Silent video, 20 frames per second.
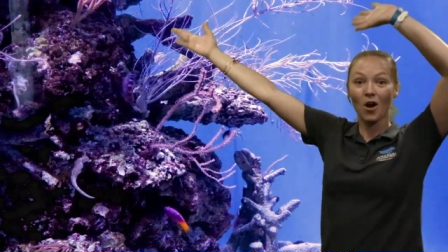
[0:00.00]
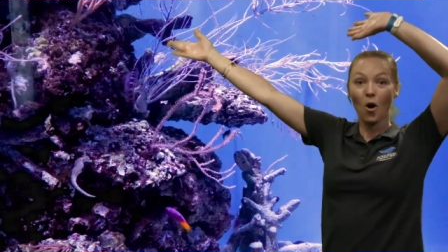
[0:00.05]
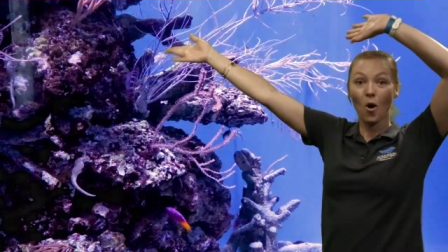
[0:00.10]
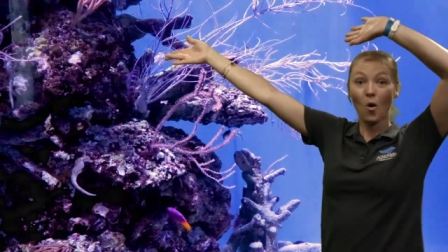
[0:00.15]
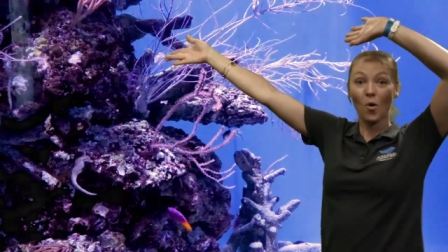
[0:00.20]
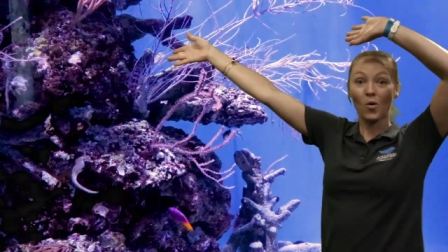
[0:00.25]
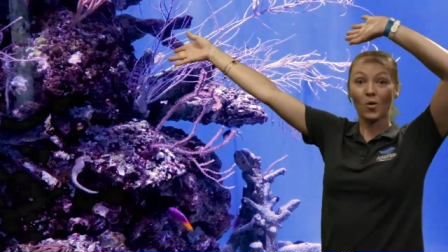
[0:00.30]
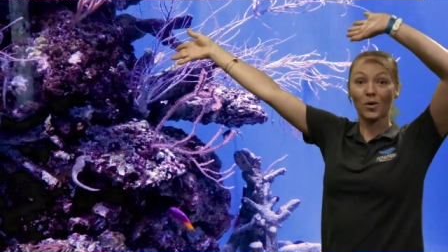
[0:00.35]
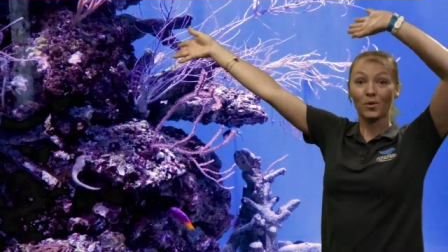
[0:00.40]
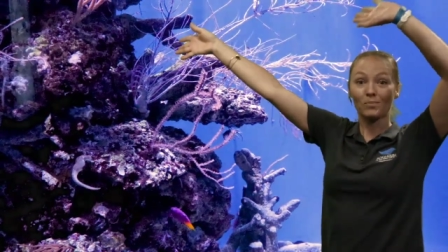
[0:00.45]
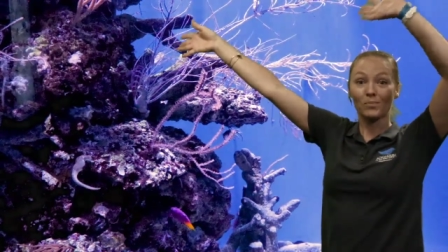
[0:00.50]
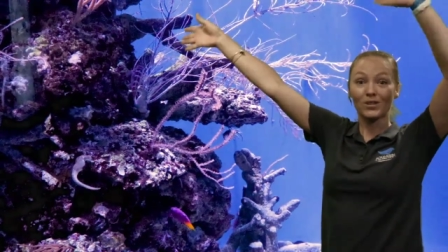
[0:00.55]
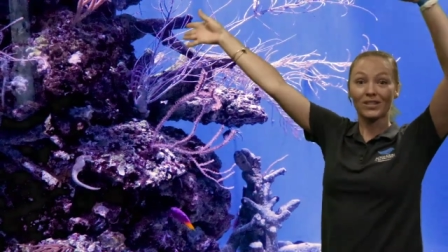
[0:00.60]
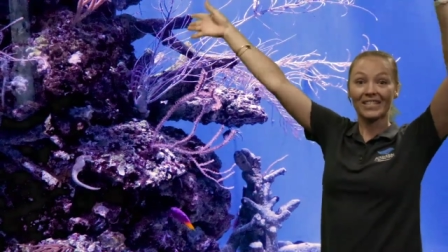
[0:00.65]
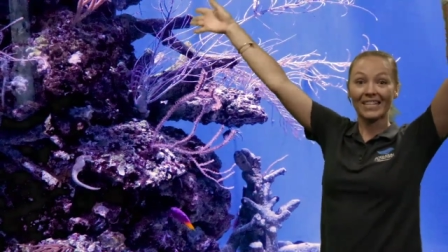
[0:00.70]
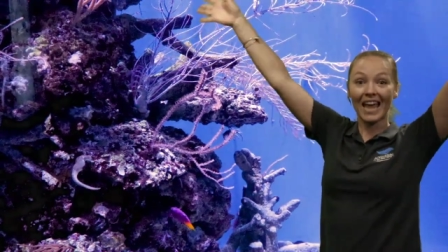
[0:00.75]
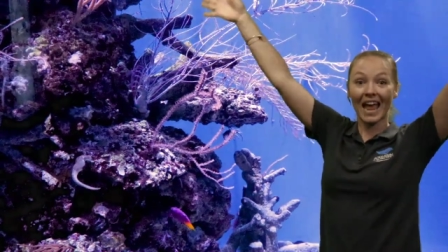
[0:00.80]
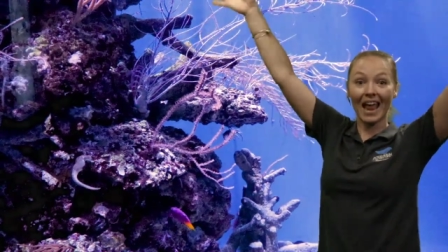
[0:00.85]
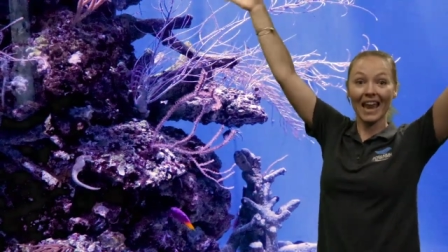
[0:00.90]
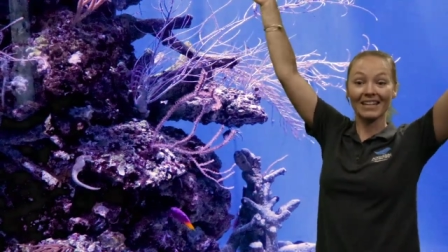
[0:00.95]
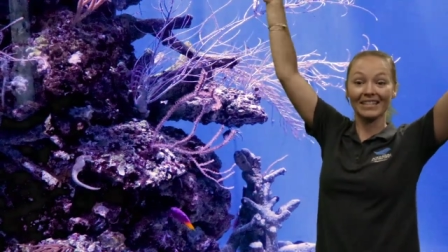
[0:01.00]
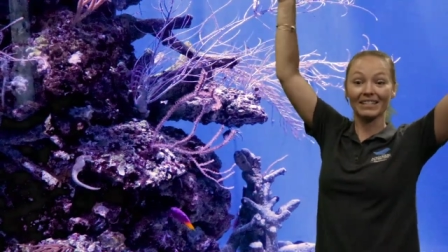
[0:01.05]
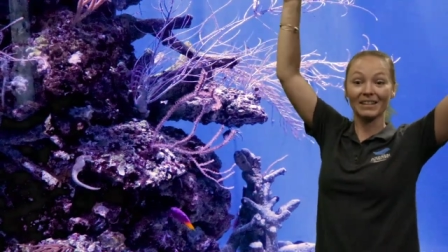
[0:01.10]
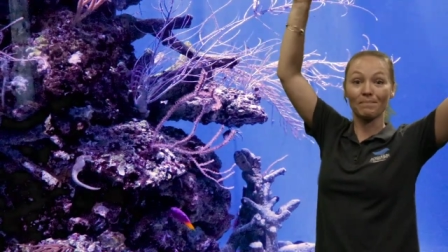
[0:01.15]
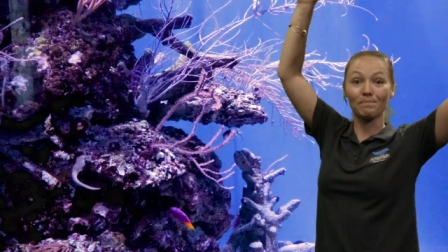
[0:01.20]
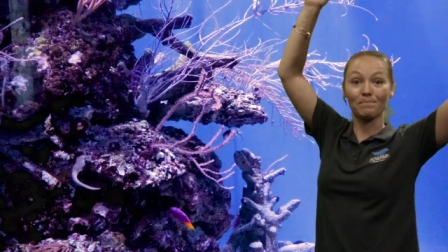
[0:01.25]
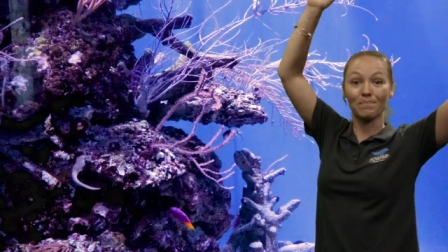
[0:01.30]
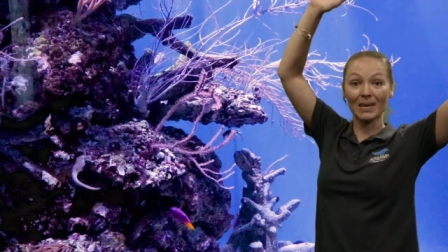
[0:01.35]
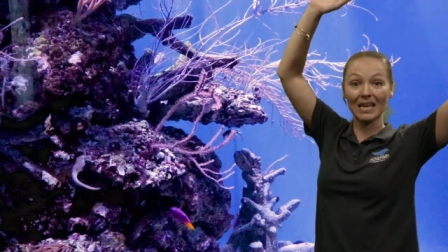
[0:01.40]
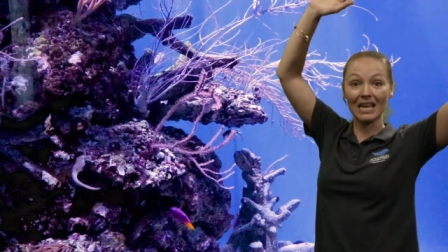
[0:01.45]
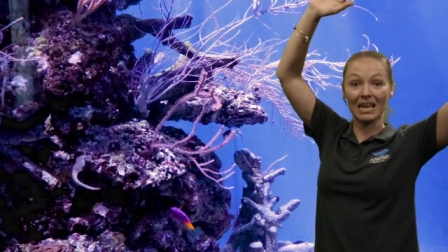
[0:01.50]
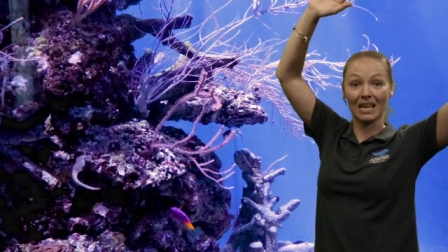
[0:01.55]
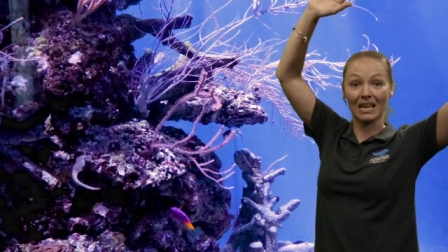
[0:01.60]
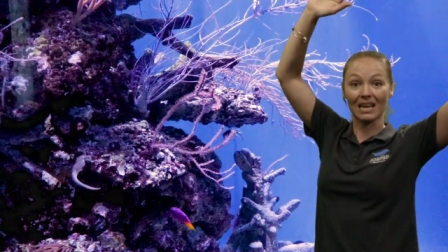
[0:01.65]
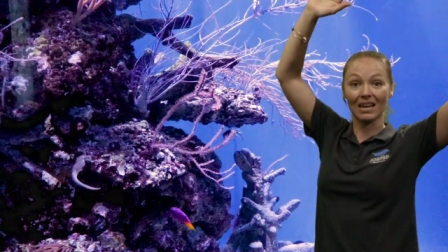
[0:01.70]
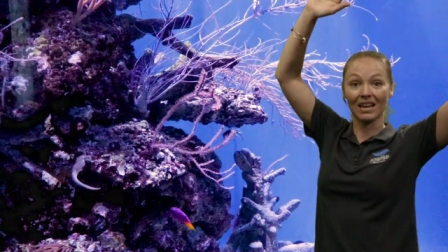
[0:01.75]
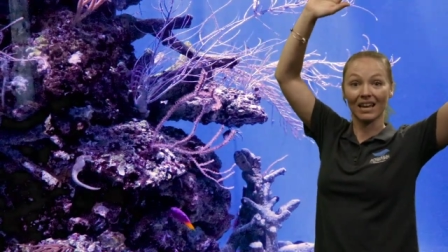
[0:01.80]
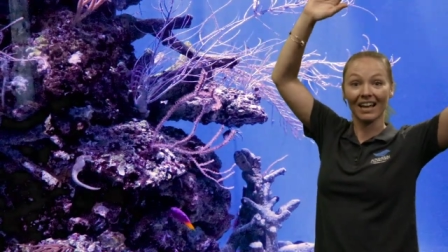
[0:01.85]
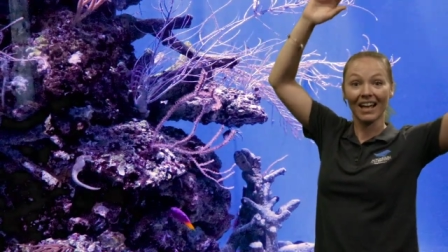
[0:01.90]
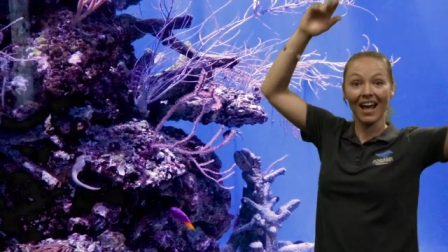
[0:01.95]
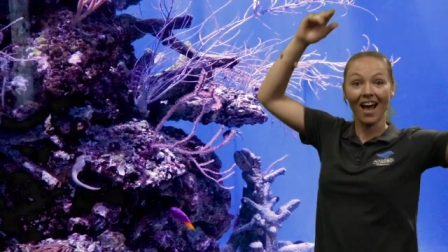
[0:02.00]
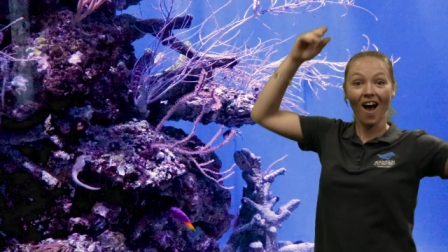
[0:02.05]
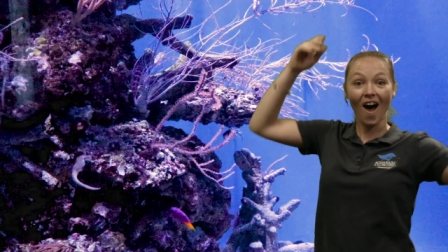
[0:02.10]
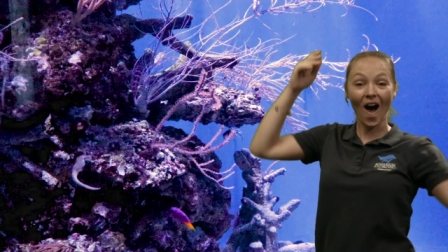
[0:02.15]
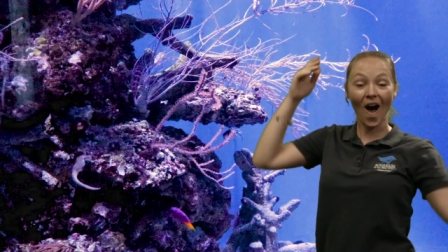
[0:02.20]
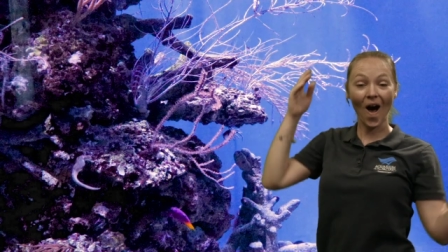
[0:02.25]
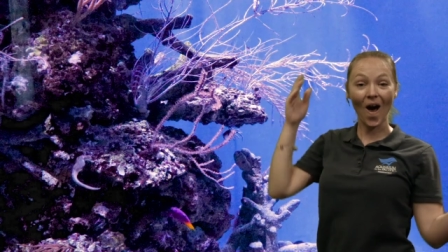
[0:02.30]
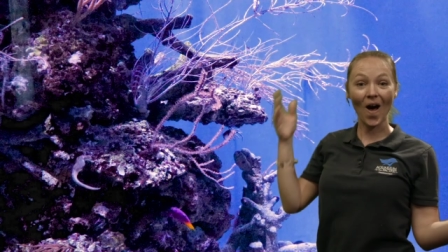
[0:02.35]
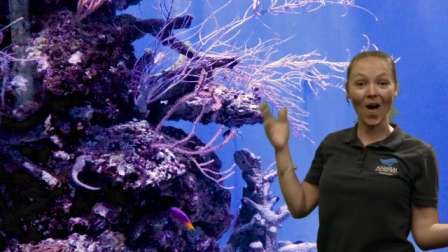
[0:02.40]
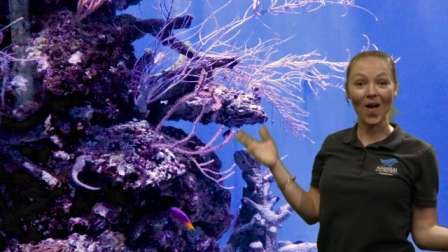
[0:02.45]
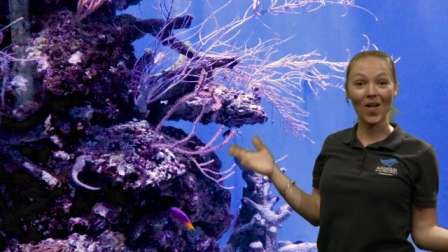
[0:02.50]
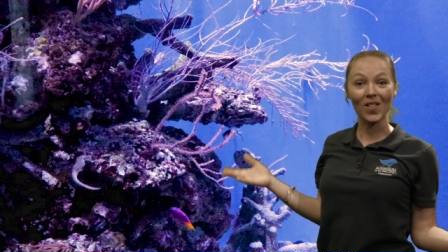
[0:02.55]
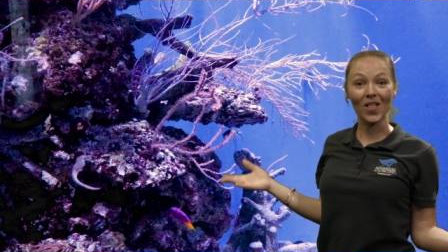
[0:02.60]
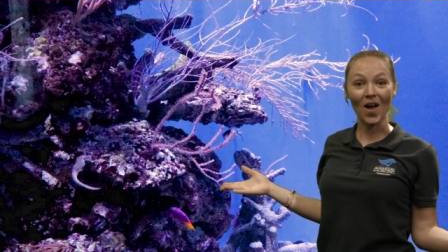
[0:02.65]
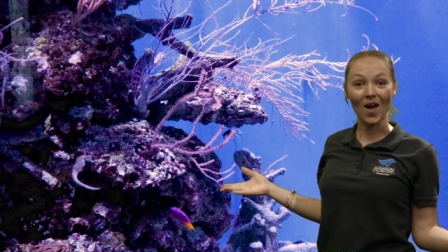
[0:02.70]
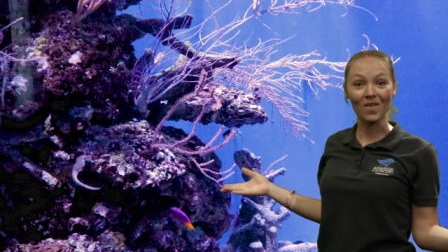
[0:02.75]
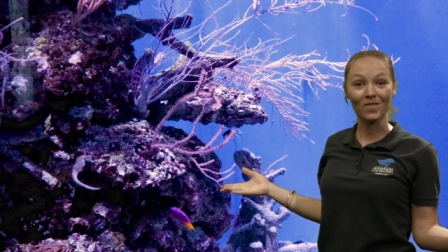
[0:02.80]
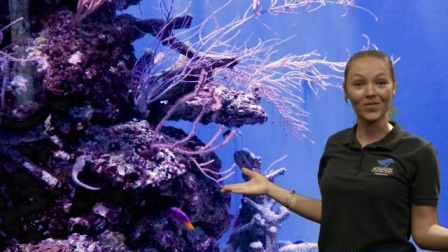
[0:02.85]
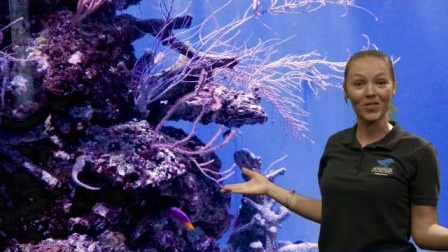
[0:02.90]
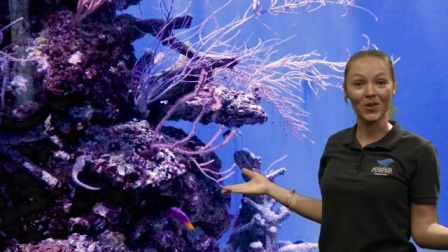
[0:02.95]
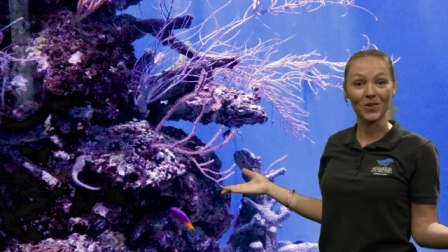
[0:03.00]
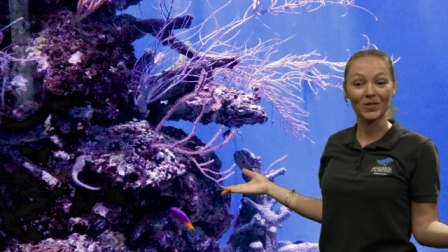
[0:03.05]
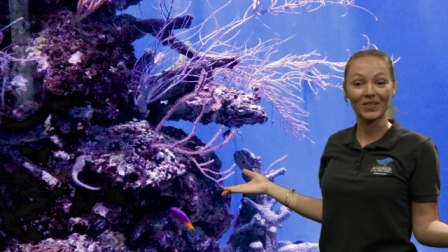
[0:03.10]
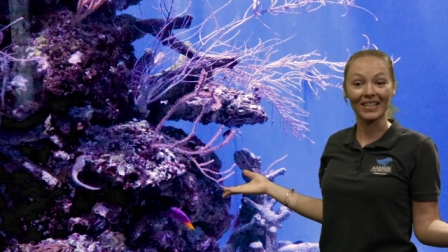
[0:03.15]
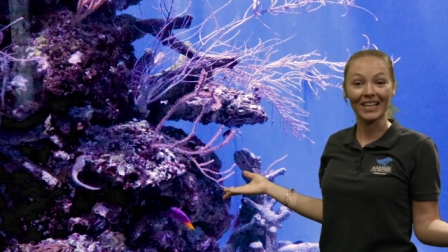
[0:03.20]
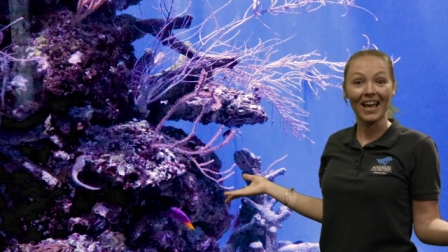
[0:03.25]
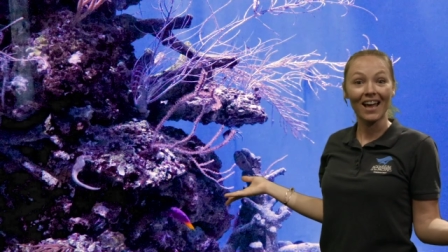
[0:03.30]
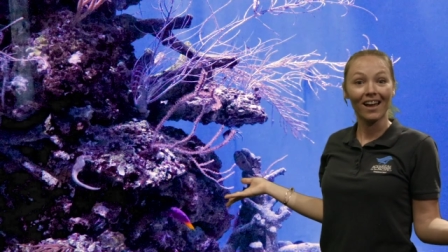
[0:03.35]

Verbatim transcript: or pretend to be all of those,